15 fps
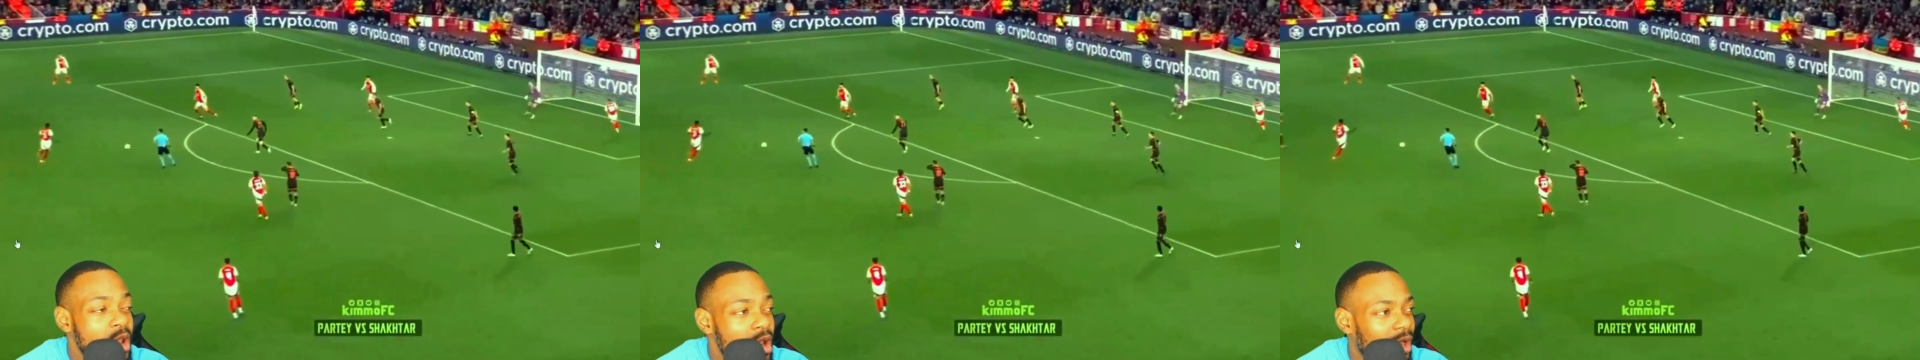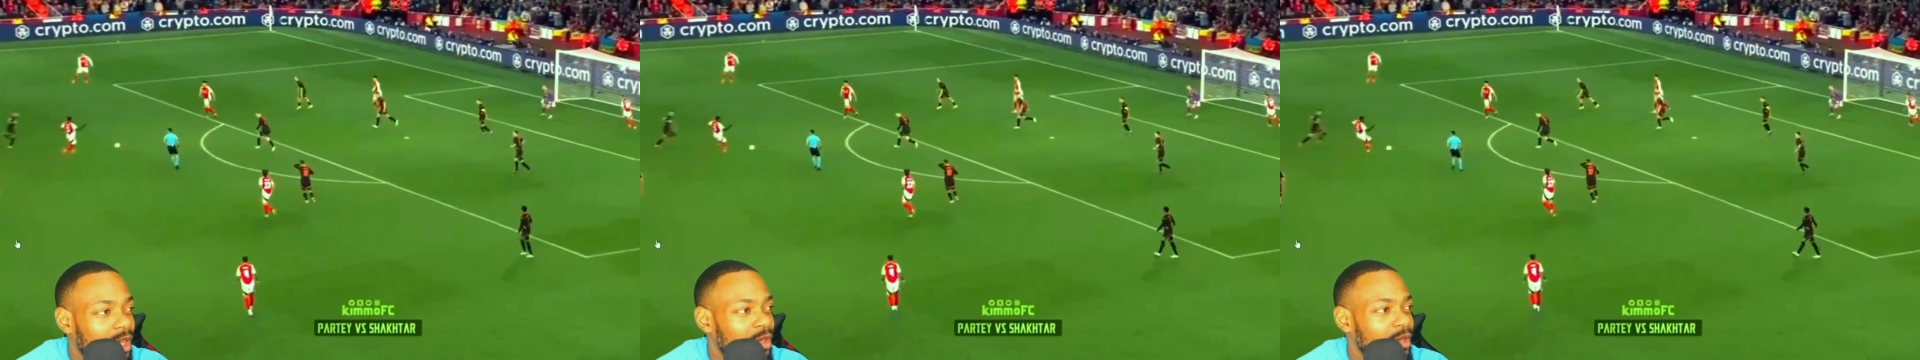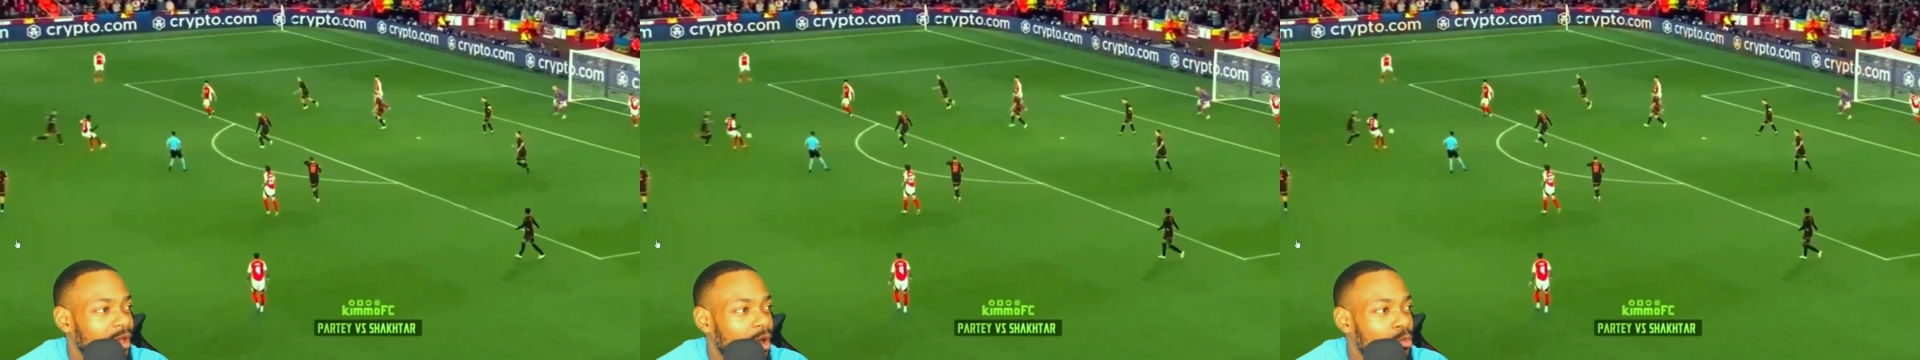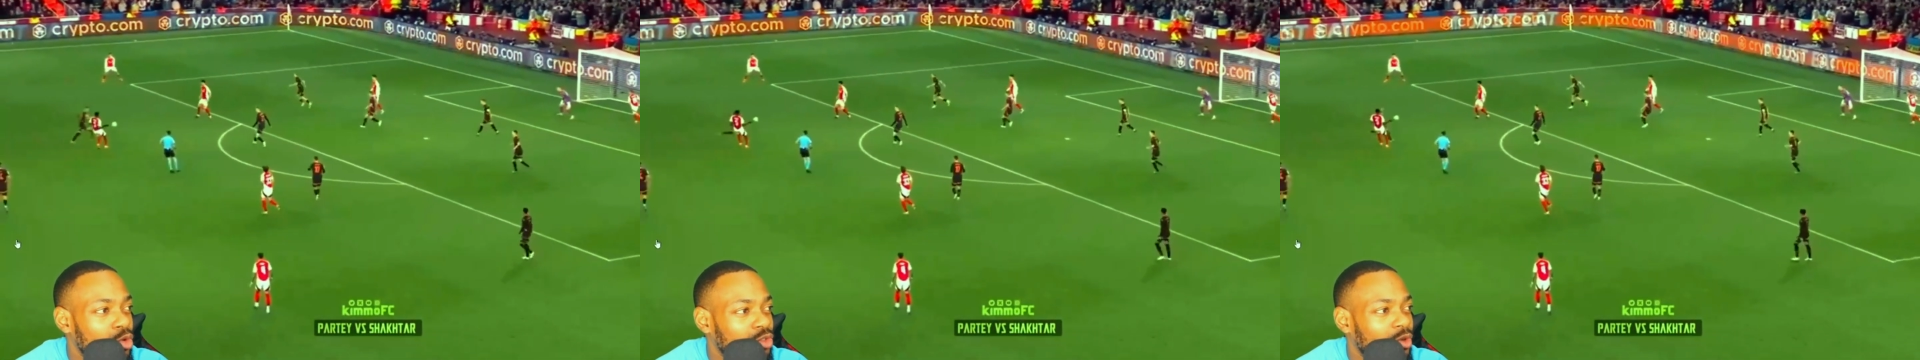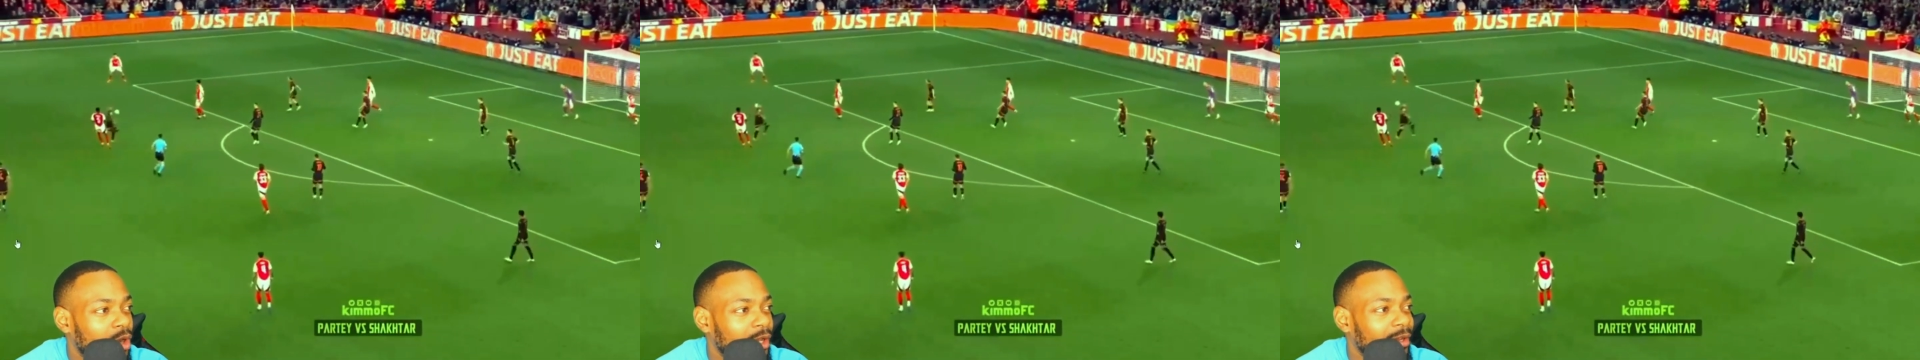Unlucky,
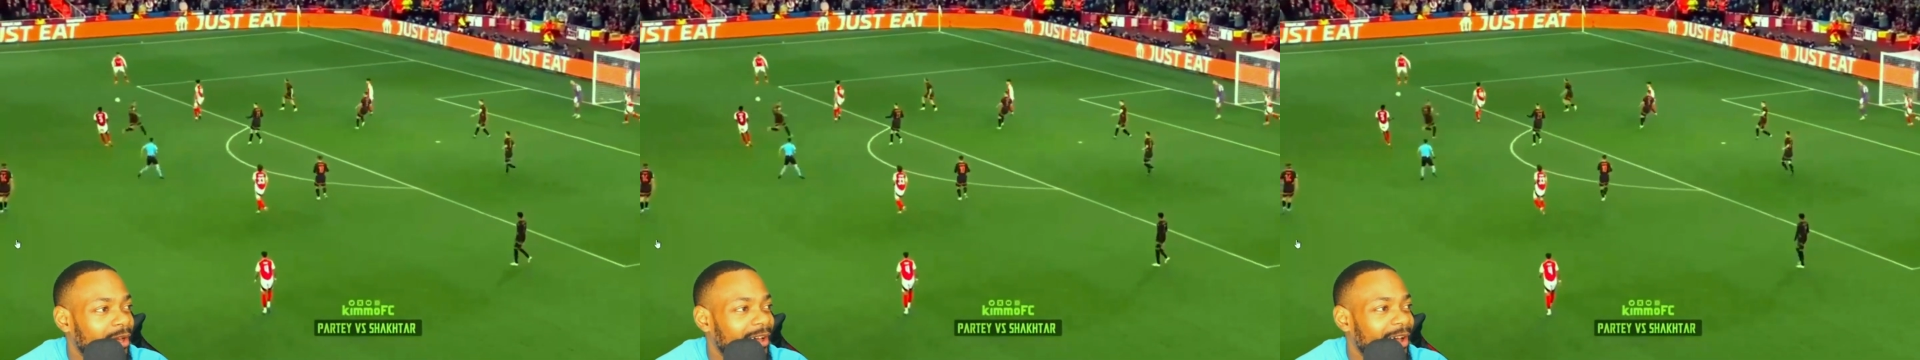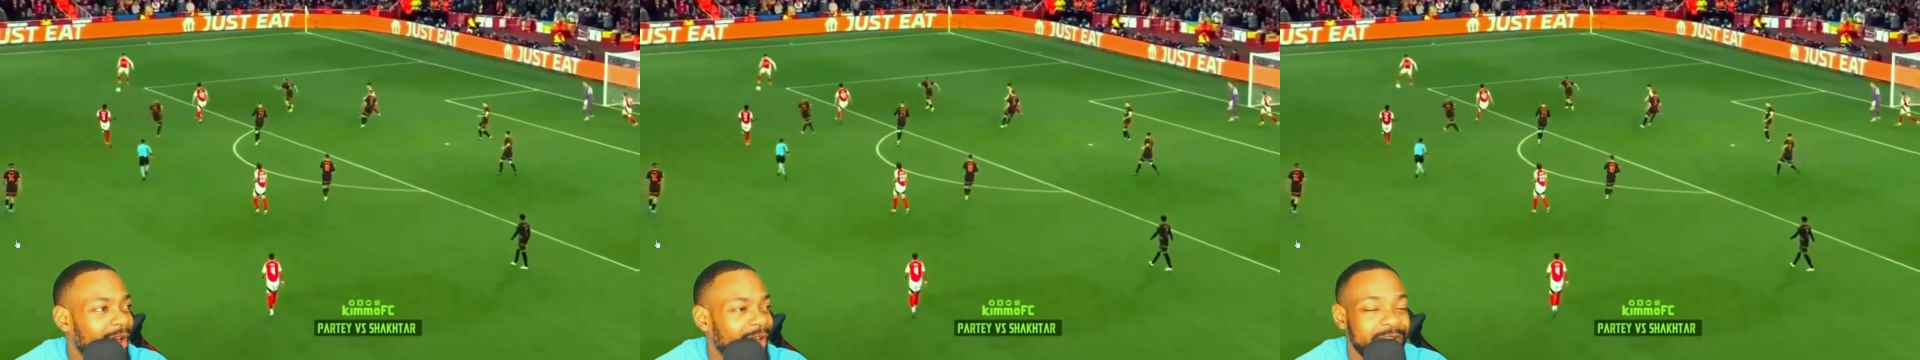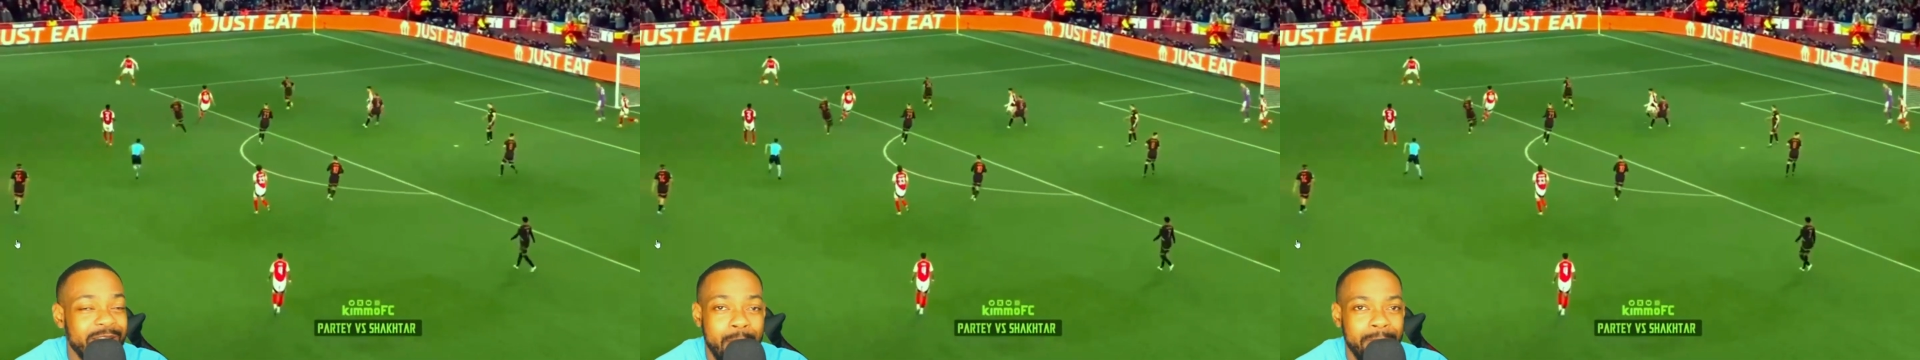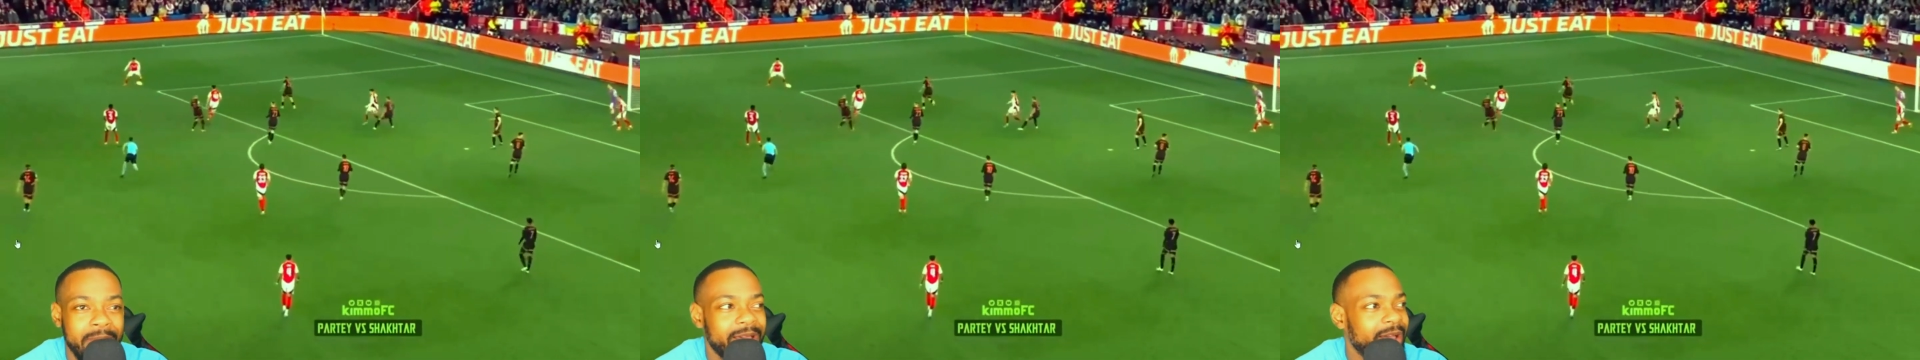almost got a,